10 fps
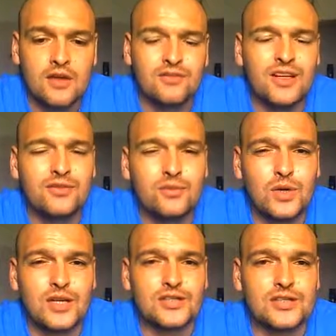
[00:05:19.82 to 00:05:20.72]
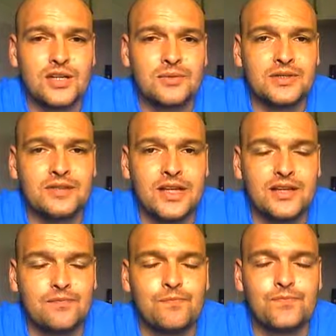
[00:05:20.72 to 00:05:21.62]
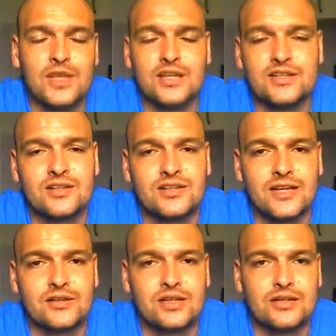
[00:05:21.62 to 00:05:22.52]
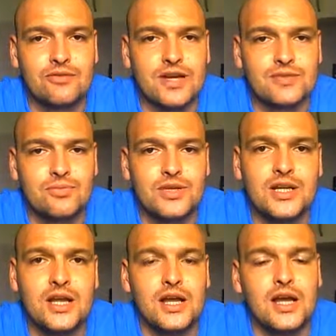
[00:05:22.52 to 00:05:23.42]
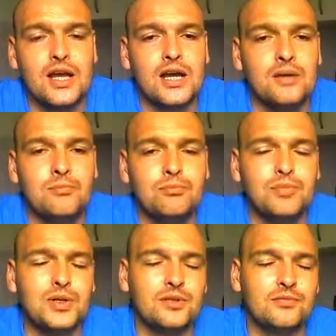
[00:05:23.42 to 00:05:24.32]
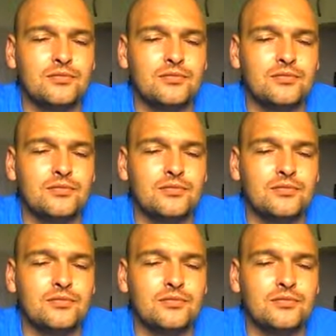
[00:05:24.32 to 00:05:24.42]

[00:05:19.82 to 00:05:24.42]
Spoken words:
Flavor wise, I mean, it's undoubtedly raspberry, but